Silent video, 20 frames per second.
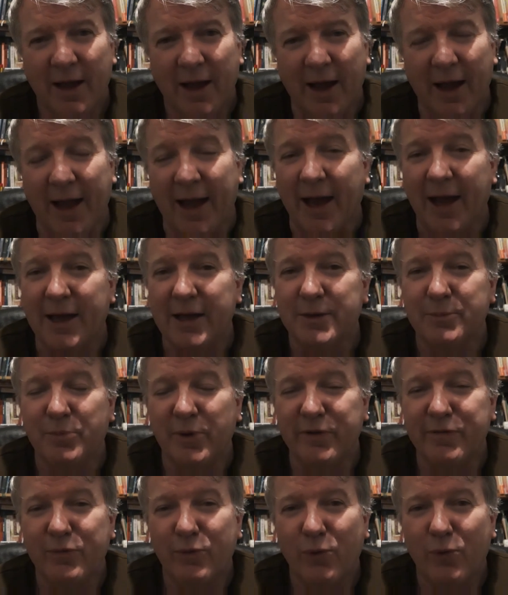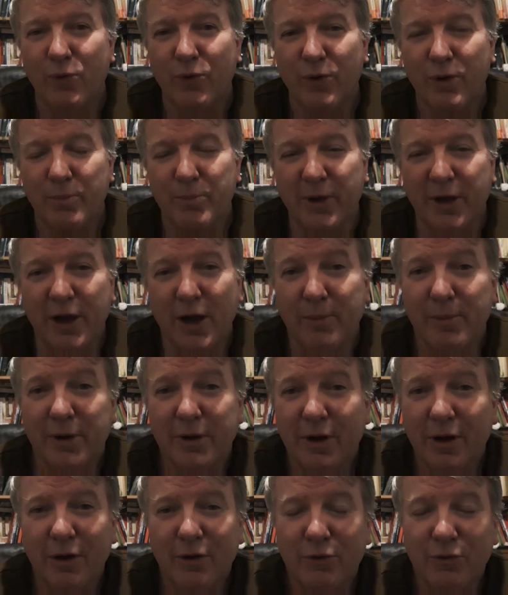I had, before
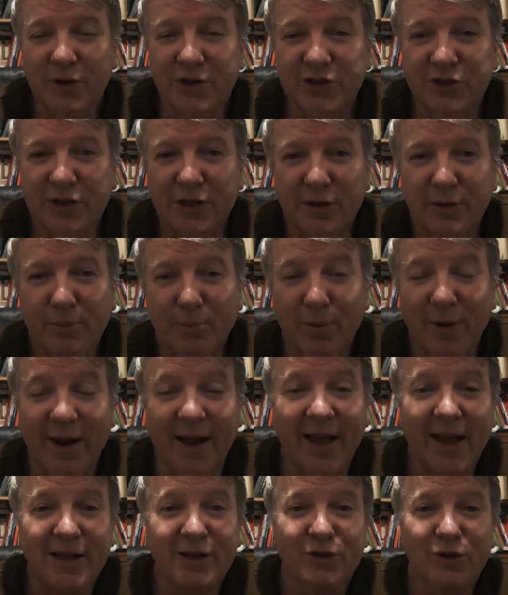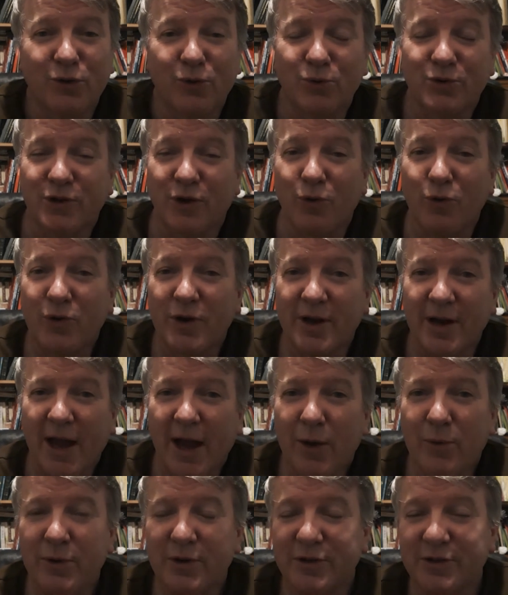becoming a Christian, planned to go to
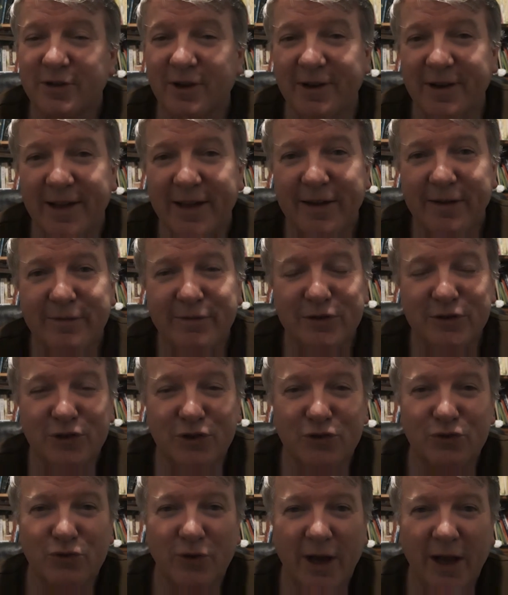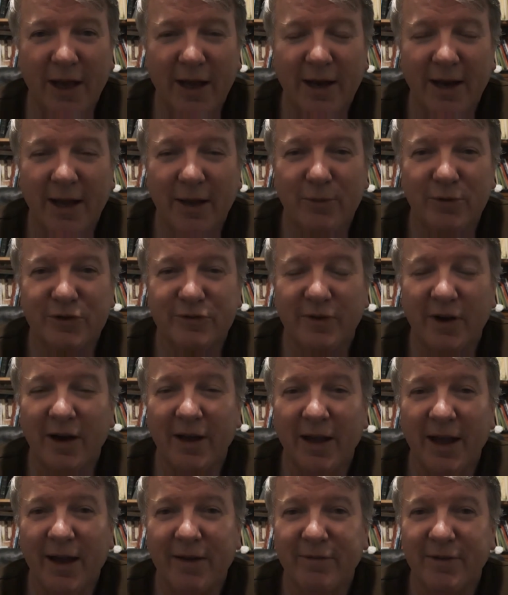Okinawa to live and to train. I was
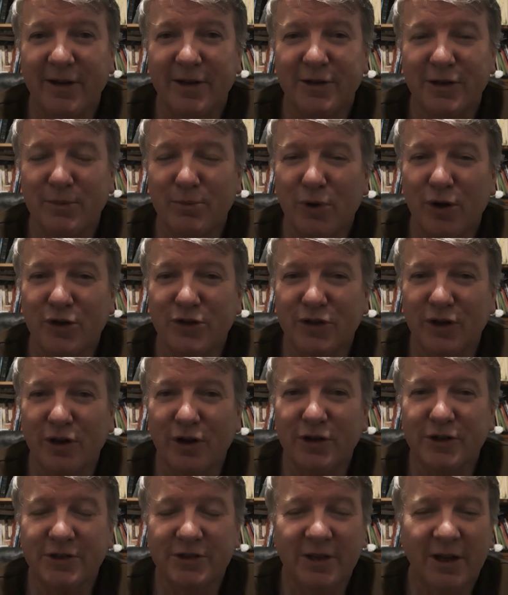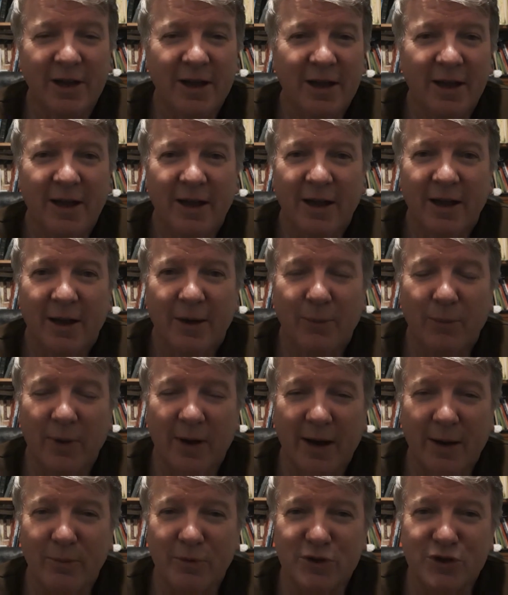very heavily into martial arts when
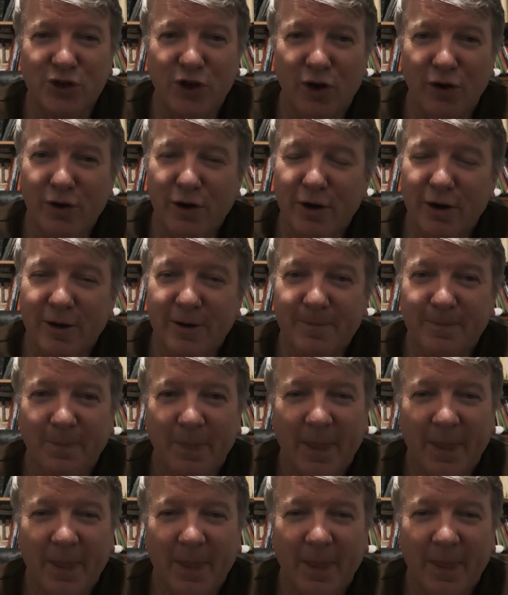I was younger,